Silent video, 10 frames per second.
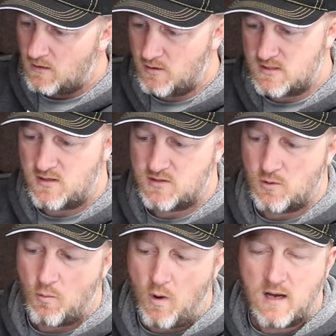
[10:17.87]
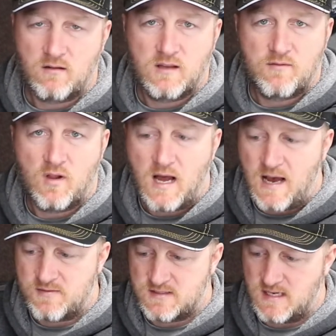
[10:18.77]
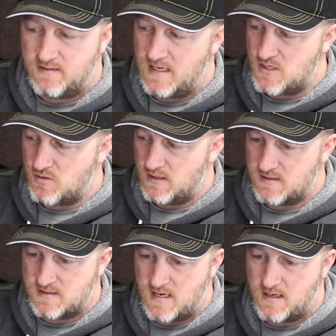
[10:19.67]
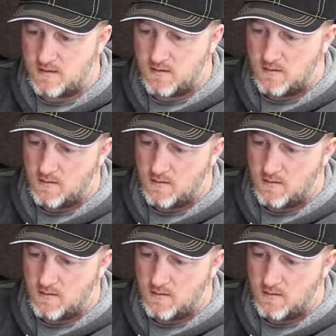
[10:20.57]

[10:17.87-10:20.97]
There's also a water level offset that you can set.